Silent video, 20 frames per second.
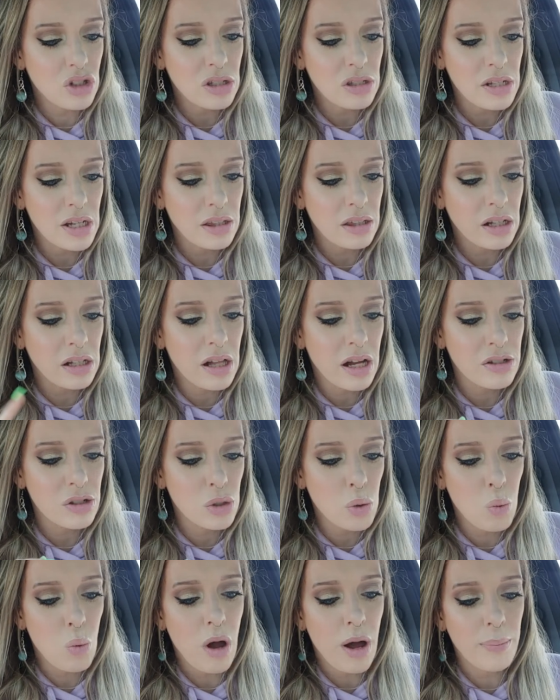just like the
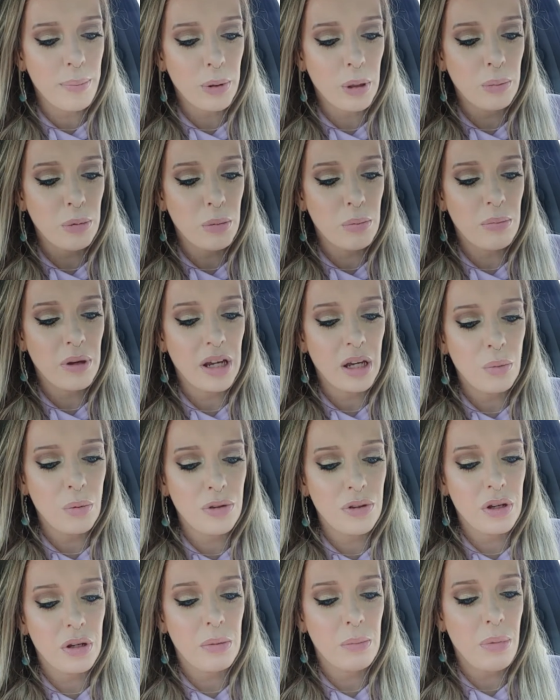classic Whopper, but made
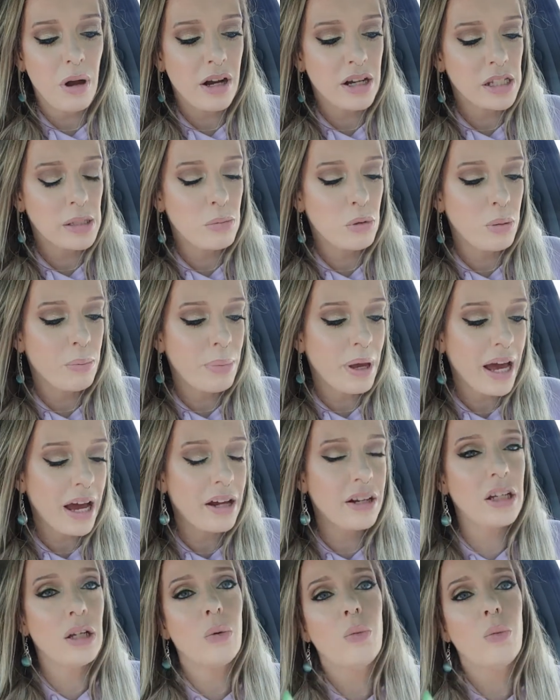with an Impossible patty,